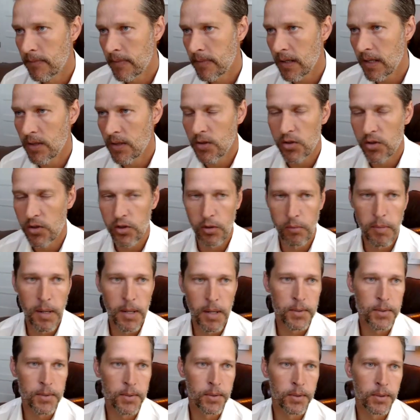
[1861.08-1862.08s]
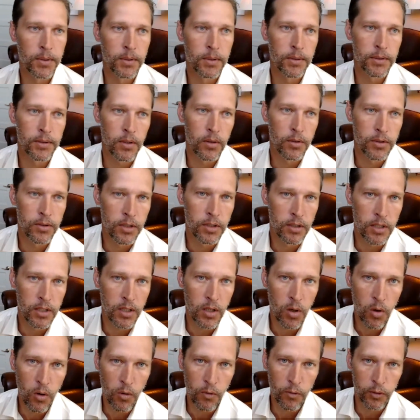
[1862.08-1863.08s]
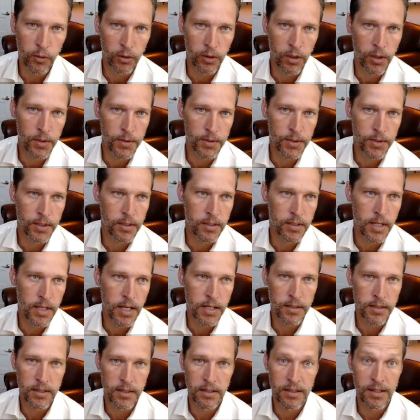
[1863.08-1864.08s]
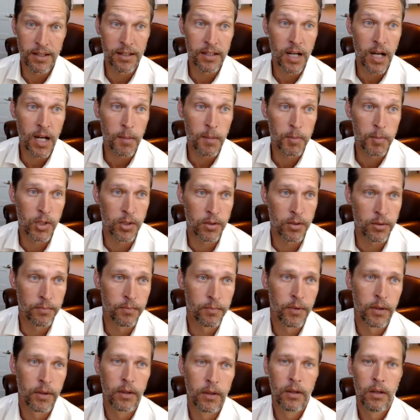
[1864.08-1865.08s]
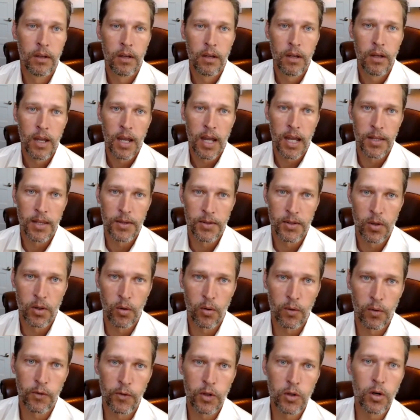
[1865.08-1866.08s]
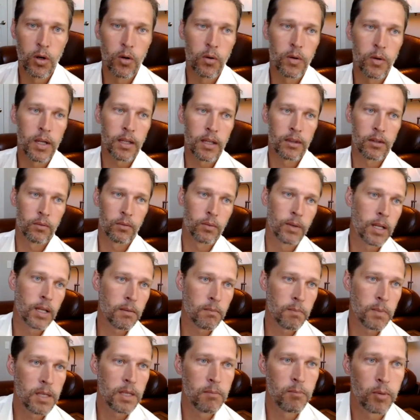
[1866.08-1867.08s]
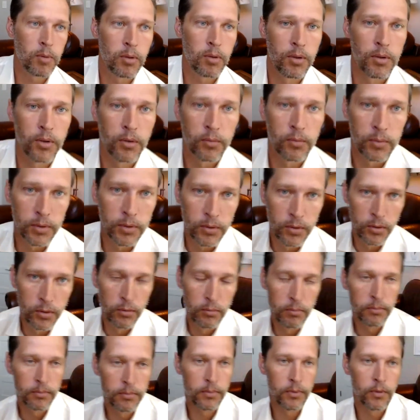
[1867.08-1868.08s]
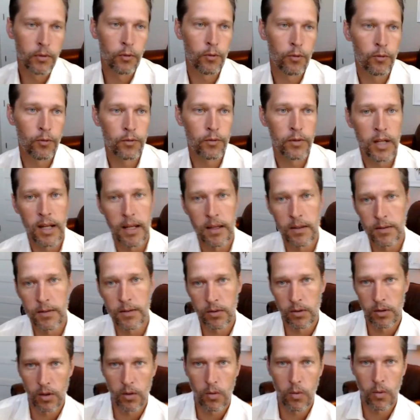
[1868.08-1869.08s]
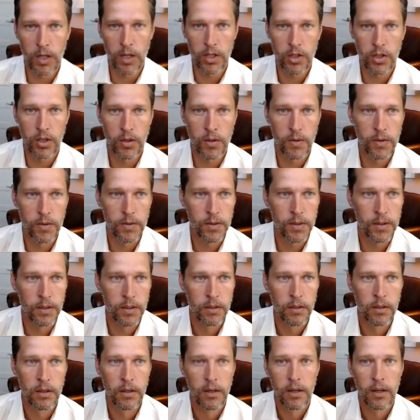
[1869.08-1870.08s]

instrumental to the overall success is adoption. And so if you don't get the right people in the room to answer the questions,